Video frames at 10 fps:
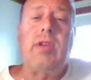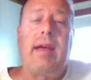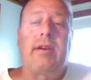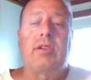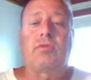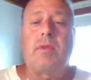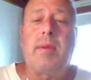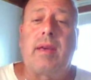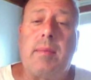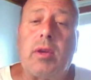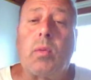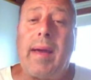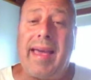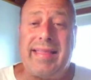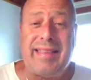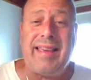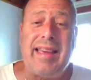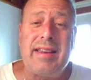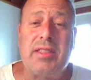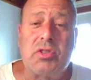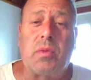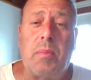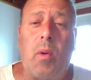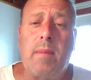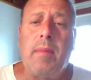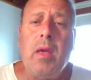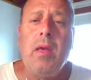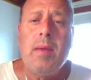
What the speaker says: Saturday's freebie coming your way at the end of this report.